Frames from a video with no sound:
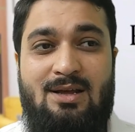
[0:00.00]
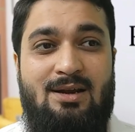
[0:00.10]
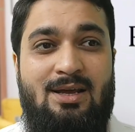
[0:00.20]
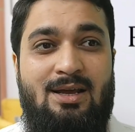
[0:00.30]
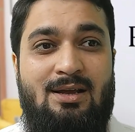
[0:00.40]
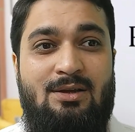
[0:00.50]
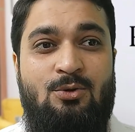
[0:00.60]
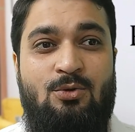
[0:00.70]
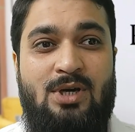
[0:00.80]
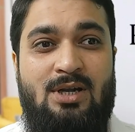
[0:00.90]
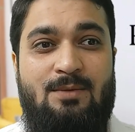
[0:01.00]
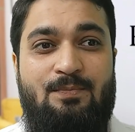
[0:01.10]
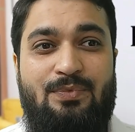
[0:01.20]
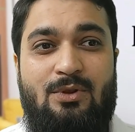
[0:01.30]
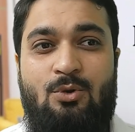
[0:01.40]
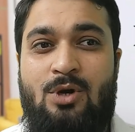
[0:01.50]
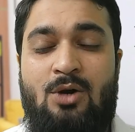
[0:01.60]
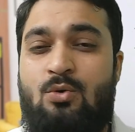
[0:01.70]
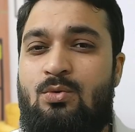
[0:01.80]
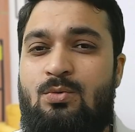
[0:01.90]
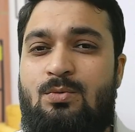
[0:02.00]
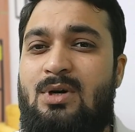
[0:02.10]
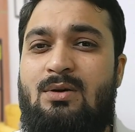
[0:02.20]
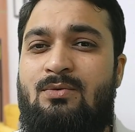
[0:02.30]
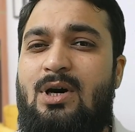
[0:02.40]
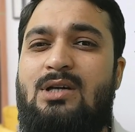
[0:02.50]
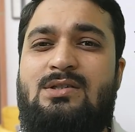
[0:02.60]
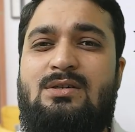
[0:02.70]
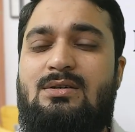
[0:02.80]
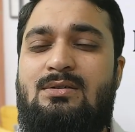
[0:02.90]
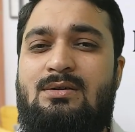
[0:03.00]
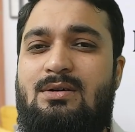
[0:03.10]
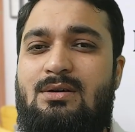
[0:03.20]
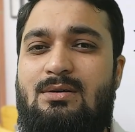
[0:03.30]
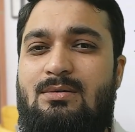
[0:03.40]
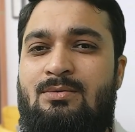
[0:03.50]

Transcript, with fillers: like you can you can do a uh, vast uh,